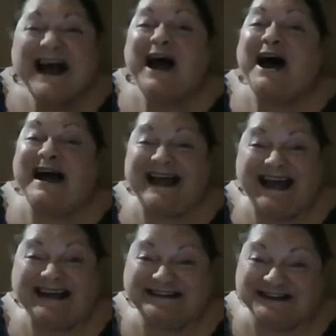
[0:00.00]
I
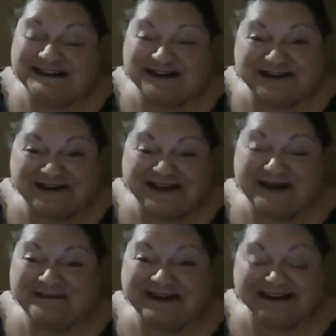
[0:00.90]
had to show you
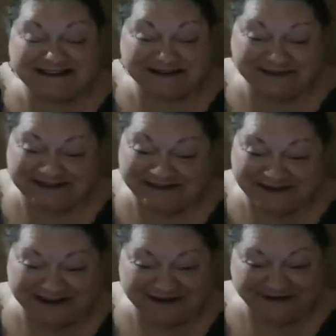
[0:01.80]
that because he was so
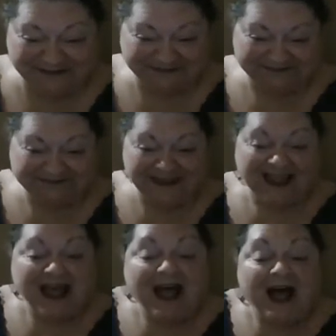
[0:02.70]
cute.
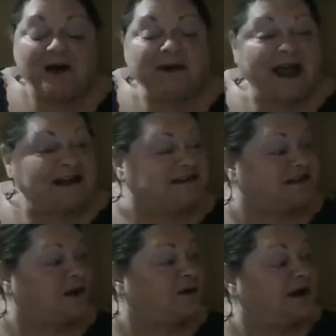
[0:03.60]
Okay,
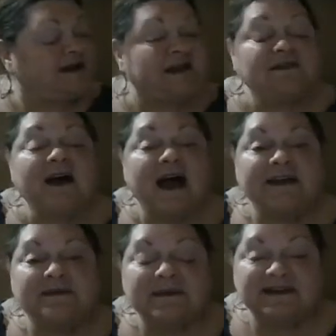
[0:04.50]
so another
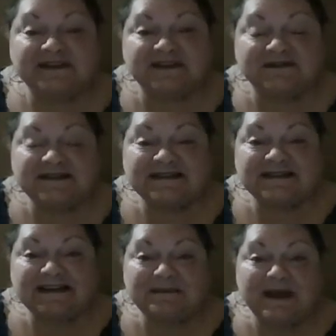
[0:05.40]
item I just
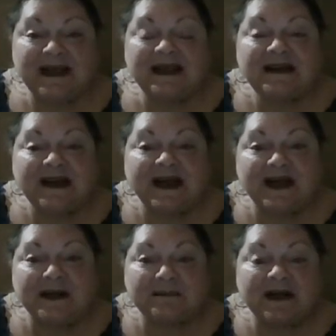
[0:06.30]
recently made,
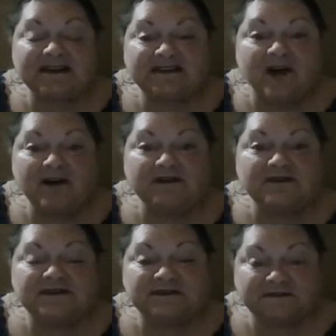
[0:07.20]
my
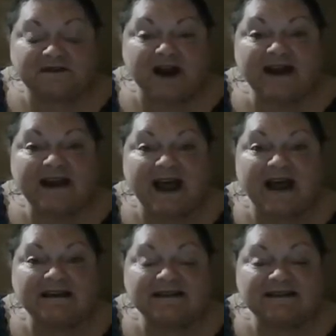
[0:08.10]
daughter's friend
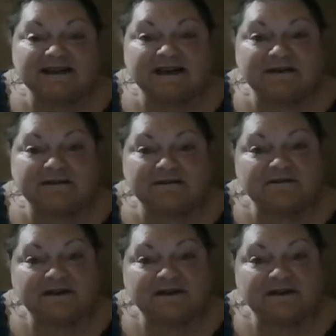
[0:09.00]
asked if